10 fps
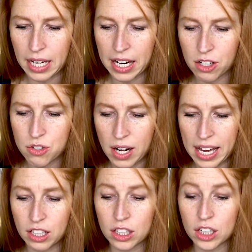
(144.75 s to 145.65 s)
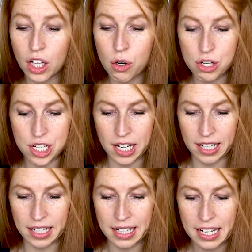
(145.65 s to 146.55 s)
Air Dry
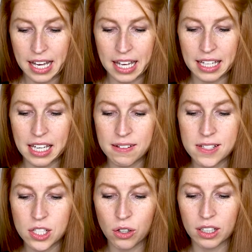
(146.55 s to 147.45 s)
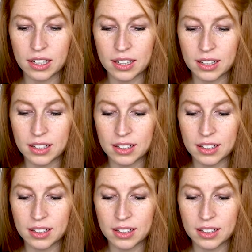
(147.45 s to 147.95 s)
Glotion. It gives your